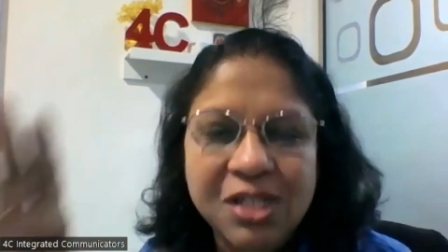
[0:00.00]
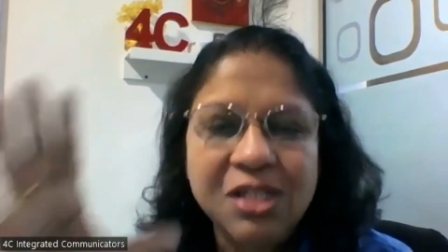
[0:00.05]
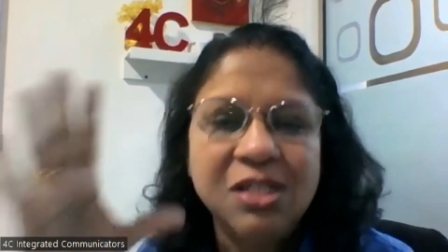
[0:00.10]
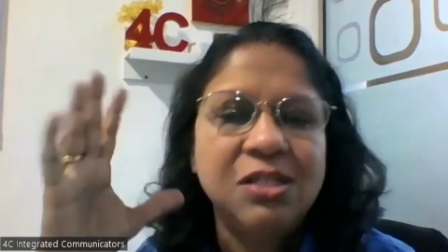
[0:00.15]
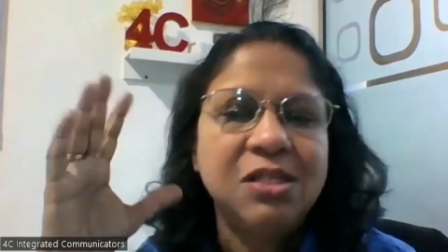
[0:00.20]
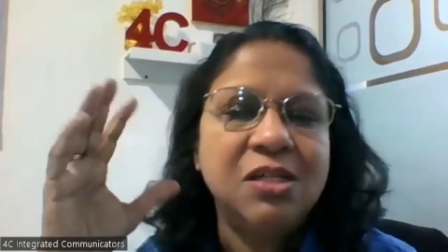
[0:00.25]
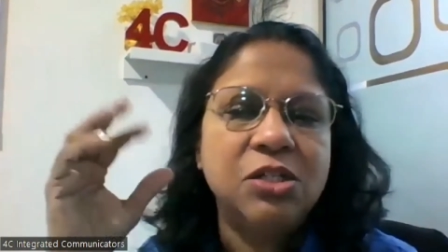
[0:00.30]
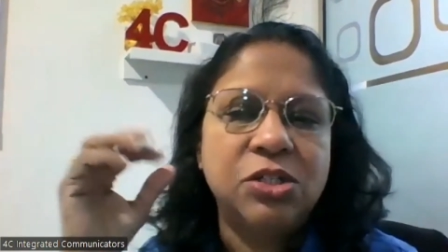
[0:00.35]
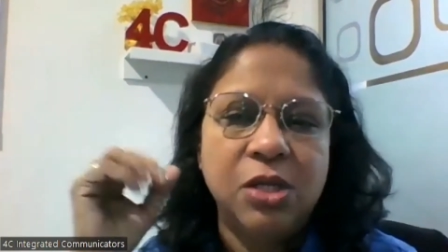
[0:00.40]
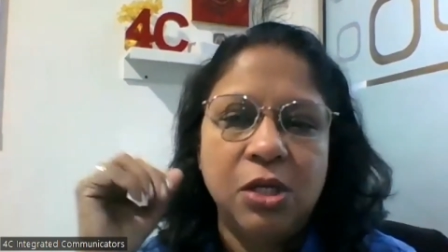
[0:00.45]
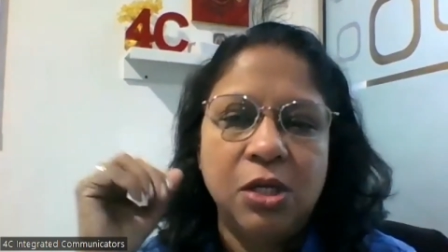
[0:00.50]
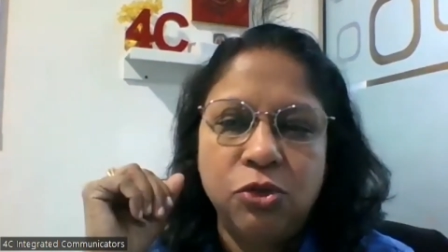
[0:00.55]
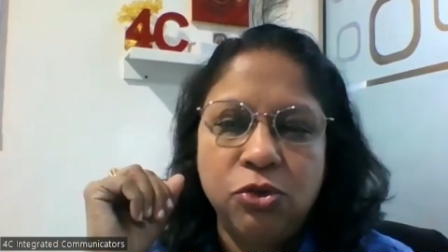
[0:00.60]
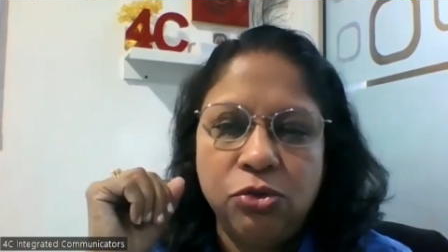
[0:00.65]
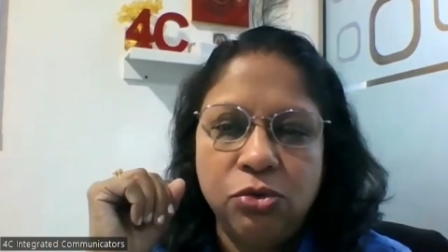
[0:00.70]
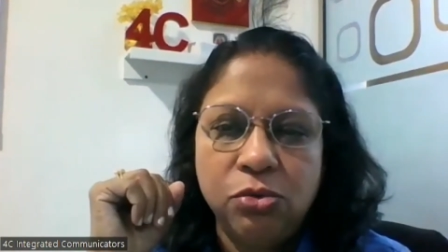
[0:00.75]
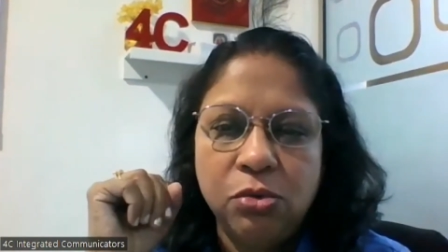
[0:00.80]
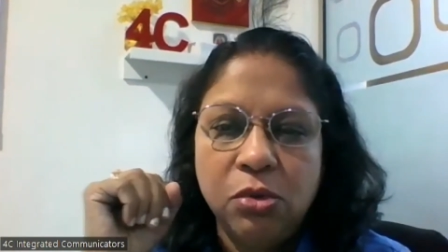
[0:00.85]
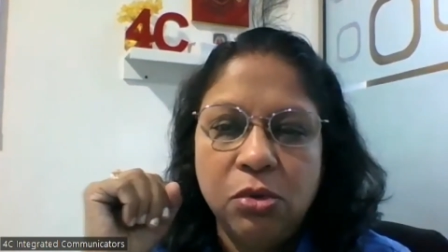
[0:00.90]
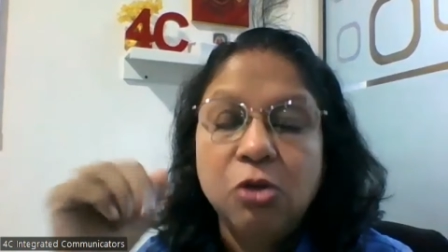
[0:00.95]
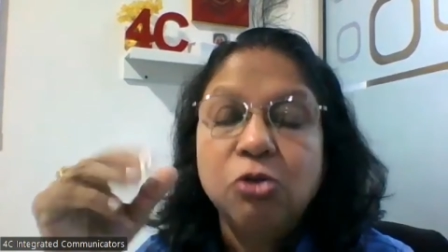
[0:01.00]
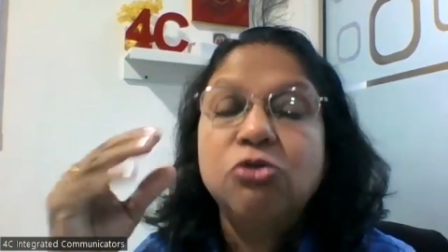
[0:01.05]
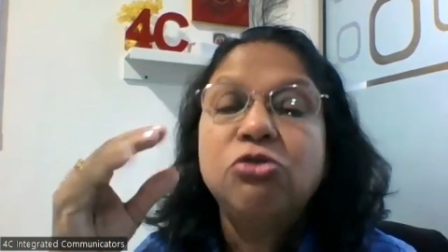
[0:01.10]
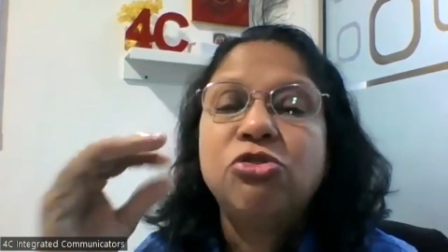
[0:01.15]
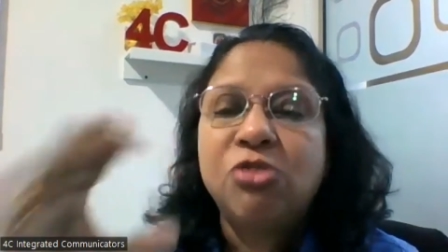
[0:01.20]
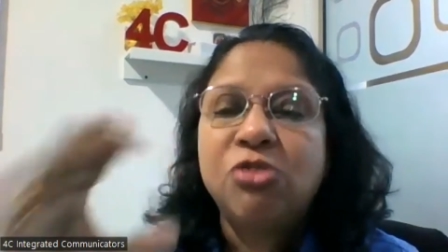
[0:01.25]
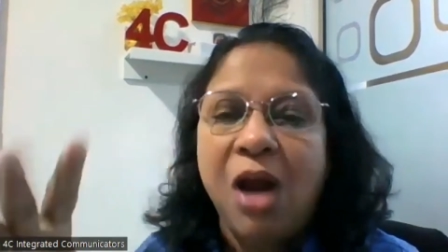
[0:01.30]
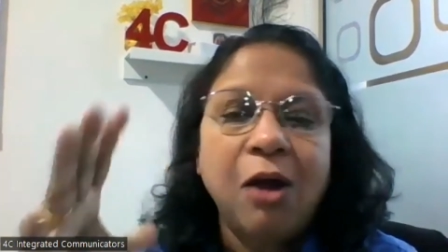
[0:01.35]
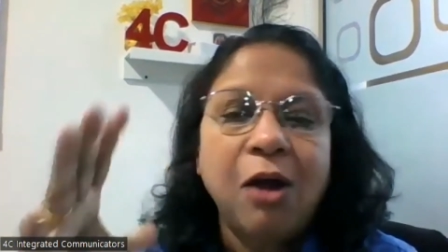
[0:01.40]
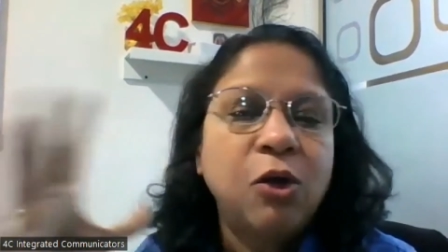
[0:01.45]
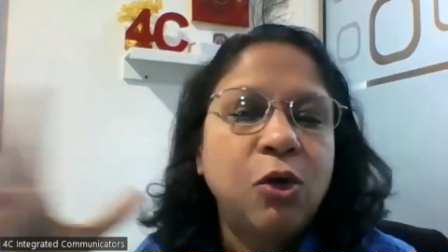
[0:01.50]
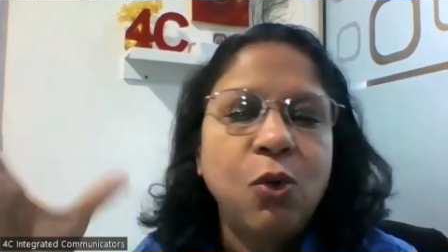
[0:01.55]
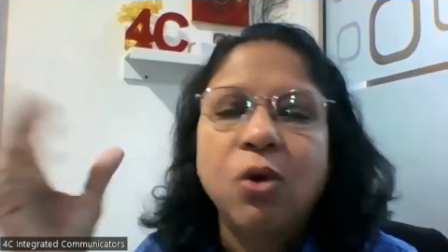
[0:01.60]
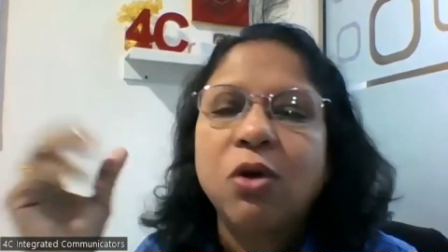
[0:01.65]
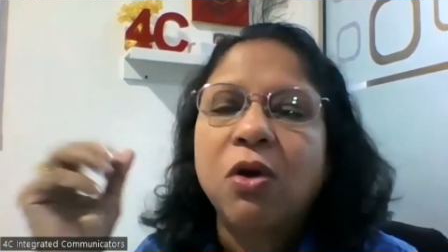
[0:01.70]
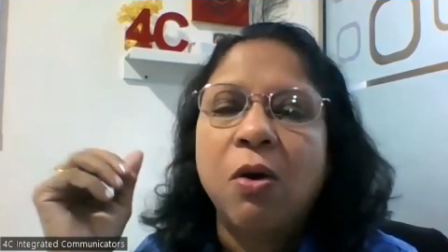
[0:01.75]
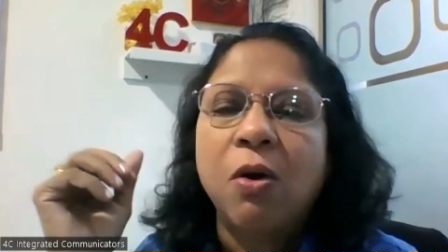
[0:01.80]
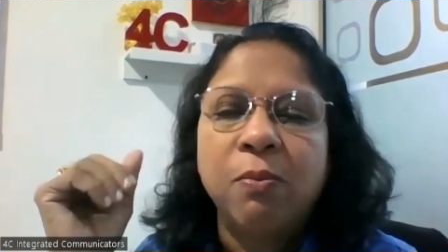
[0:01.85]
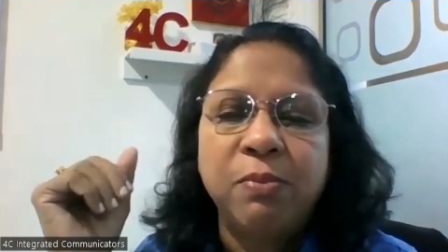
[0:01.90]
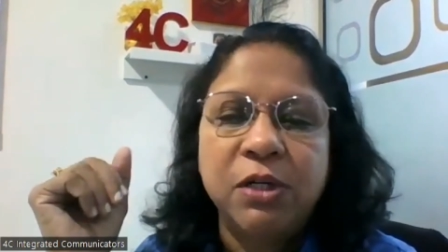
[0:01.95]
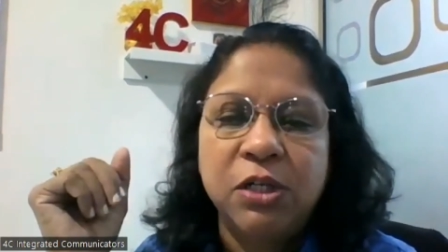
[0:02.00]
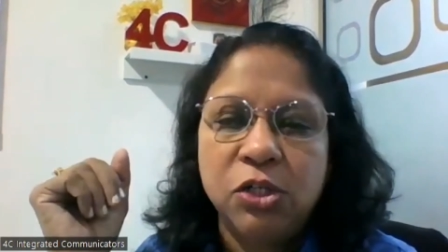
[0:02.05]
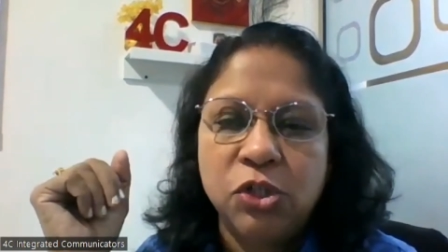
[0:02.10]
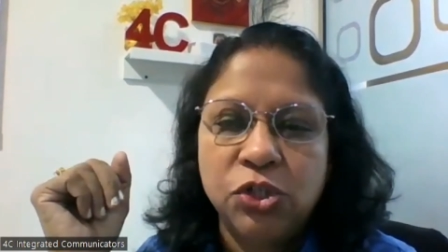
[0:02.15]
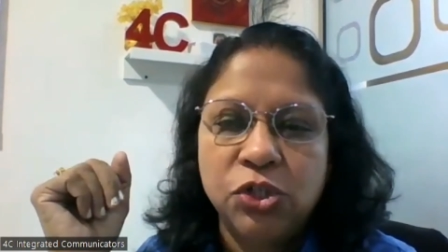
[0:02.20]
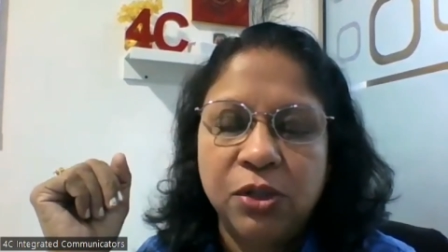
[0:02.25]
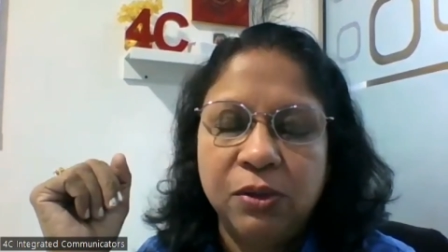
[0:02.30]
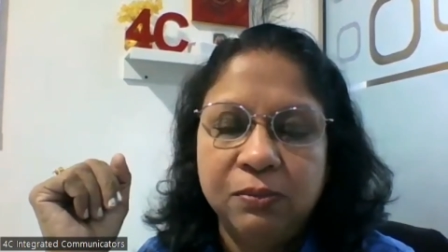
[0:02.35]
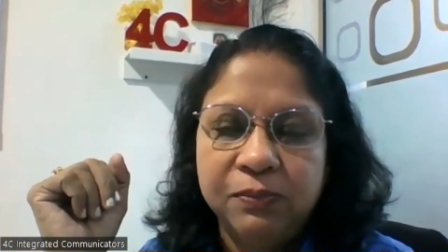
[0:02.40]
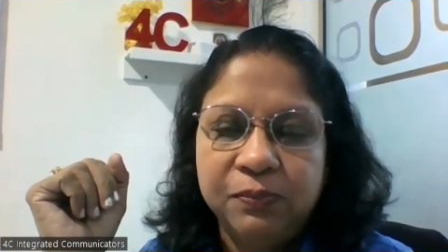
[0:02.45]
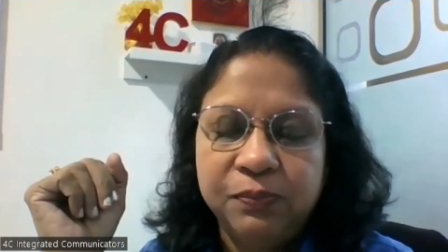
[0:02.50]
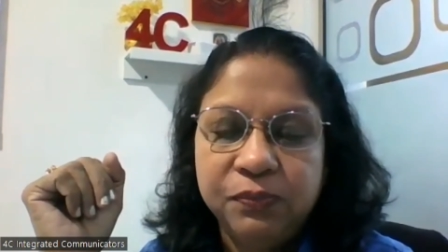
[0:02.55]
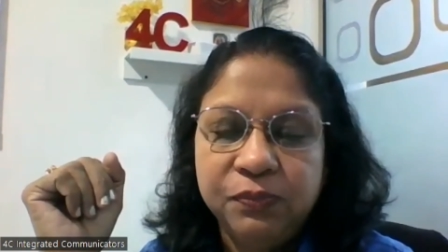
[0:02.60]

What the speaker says: easiest thing to do to track your competition.